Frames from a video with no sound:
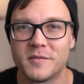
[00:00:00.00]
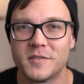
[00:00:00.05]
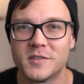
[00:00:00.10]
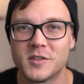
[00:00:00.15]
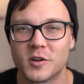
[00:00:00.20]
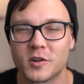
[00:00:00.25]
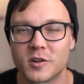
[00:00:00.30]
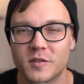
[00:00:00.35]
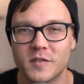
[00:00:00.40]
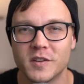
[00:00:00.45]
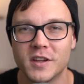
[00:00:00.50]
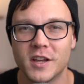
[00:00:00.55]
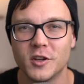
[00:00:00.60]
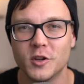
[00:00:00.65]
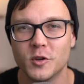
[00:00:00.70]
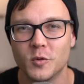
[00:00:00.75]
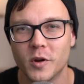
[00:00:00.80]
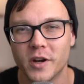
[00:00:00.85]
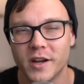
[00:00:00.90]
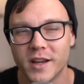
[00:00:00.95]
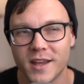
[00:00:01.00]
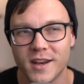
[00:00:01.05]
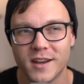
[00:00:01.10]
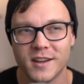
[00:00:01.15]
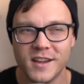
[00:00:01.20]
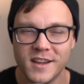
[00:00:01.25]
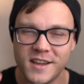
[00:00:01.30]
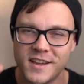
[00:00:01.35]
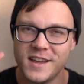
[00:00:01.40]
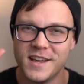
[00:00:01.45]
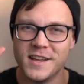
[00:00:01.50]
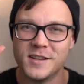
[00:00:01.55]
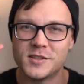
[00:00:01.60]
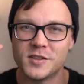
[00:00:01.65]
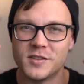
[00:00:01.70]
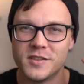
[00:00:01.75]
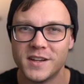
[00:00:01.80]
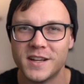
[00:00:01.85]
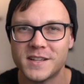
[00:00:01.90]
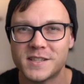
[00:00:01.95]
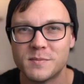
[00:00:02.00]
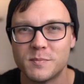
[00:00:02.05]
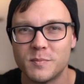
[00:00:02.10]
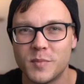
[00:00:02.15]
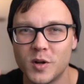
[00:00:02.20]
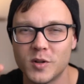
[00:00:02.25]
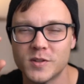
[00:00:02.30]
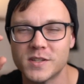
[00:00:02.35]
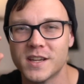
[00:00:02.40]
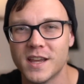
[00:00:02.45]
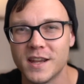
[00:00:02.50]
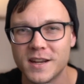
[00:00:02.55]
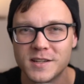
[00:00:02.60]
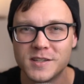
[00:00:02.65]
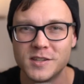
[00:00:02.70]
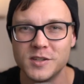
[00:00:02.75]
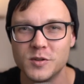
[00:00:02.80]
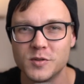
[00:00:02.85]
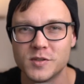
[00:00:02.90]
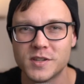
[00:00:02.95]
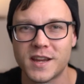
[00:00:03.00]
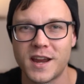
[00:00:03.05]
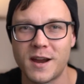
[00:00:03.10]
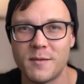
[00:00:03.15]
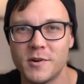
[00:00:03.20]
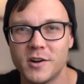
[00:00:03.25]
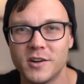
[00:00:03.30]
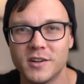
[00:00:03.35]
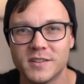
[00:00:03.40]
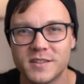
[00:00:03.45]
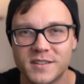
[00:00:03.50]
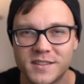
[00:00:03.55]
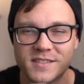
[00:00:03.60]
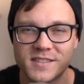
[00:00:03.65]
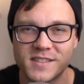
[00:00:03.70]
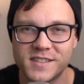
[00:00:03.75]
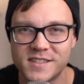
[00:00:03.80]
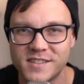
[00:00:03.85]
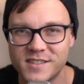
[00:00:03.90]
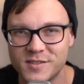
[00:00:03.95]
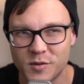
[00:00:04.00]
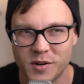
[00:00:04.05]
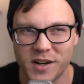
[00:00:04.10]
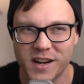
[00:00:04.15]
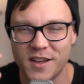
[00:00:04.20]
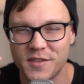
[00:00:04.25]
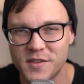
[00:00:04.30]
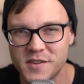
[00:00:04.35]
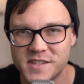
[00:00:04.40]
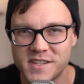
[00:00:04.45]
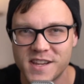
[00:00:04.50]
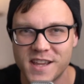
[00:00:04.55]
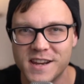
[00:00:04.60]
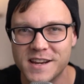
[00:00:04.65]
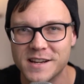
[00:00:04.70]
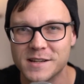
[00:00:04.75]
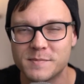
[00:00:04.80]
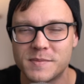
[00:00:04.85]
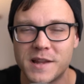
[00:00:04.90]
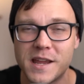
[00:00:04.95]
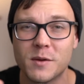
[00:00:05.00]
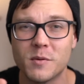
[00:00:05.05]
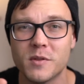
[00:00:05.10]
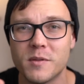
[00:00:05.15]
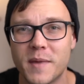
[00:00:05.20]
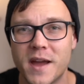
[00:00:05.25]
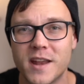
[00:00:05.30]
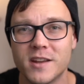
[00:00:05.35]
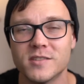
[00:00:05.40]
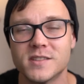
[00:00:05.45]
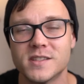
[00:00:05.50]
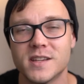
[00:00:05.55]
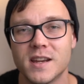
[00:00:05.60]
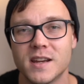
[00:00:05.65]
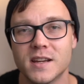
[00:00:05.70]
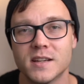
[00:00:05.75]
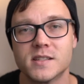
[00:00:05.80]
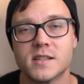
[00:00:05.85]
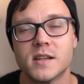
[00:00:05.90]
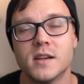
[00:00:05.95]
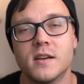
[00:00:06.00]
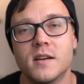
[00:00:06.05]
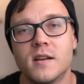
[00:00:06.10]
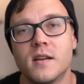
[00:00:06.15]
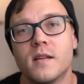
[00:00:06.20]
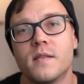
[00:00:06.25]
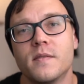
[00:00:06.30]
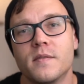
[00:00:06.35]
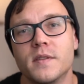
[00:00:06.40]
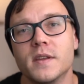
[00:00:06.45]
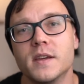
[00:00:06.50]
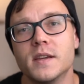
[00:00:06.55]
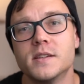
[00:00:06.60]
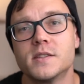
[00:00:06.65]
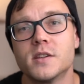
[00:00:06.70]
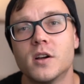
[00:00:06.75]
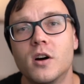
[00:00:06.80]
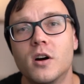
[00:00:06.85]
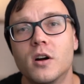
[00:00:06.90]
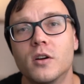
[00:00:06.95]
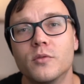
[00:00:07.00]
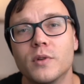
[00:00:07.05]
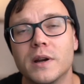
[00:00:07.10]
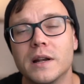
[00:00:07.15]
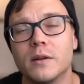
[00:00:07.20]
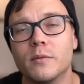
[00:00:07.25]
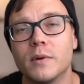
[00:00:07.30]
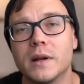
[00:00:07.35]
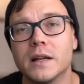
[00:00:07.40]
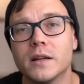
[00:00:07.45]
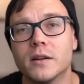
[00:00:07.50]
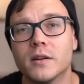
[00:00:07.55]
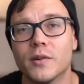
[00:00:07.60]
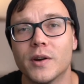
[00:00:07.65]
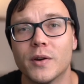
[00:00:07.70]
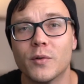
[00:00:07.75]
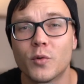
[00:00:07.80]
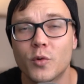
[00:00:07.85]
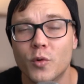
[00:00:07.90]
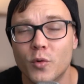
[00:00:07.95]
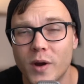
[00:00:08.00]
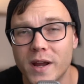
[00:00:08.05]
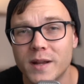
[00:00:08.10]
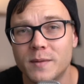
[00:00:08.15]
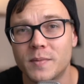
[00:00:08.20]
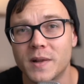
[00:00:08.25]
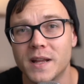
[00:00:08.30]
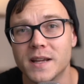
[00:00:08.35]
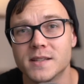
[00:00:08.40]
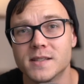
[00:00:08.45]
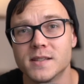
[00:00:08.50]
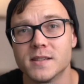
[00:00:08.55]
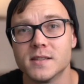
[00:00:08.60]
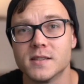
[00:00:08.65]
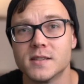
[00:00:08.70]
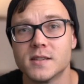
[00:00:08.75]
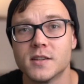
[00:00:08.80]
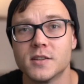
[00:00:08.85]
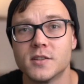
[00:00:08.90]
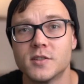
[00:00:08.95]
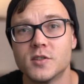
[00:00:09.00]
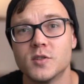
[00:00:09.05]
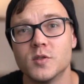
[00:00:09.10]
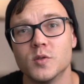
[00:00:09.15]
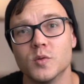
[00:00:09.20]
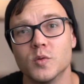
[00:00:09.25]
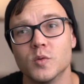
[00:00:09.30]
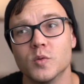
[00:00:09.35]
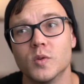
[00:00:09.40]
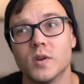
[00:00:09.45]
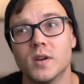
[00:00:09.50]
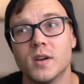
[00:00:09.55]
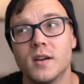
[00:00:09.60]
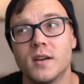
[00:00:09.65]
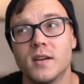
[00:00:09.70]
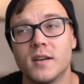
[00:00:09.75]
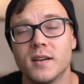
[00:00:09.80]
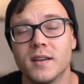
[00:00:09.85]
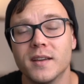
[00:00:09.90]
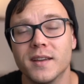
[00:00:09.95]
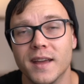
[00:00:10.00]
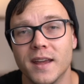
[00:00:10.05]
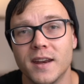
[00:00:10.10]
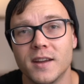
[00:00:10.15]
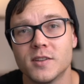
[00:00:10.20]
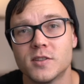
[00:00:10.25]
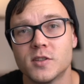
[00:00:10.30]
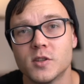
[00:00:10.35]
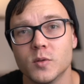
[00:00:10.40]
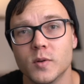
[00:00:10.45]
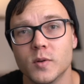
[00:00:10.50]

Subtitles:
photography, and you want to get into the nuts and bolts, getting to use a camera, sorting out the settings, playing with the manual settings. These are really, really great places to get into